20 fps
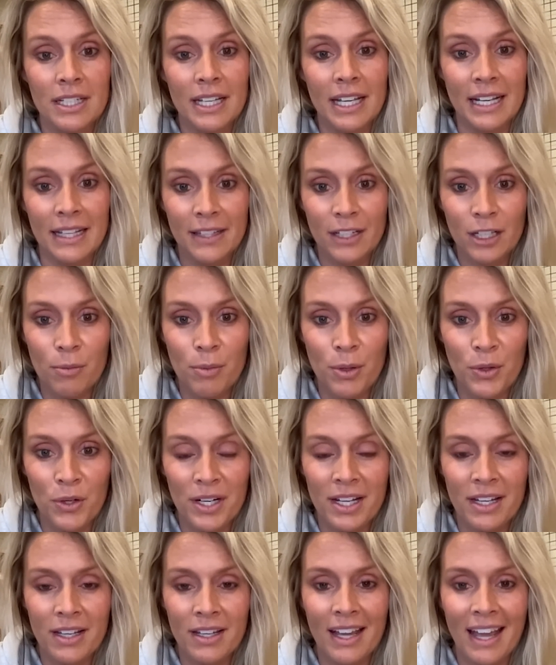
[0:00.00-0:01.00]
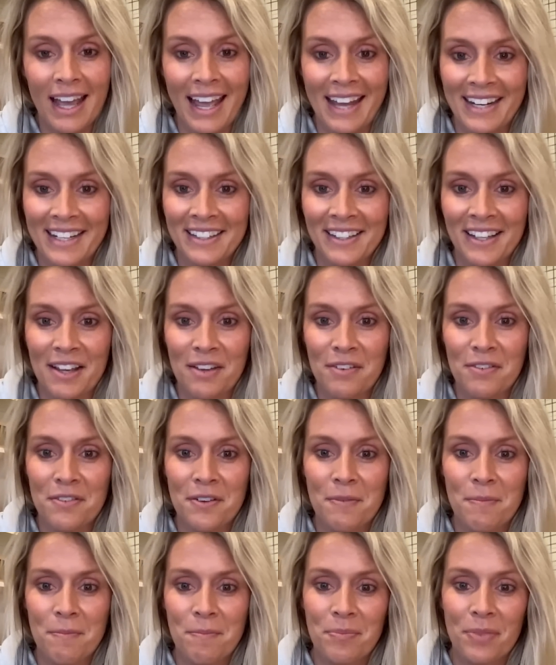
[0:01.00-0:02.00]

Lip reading: in the community, and in life.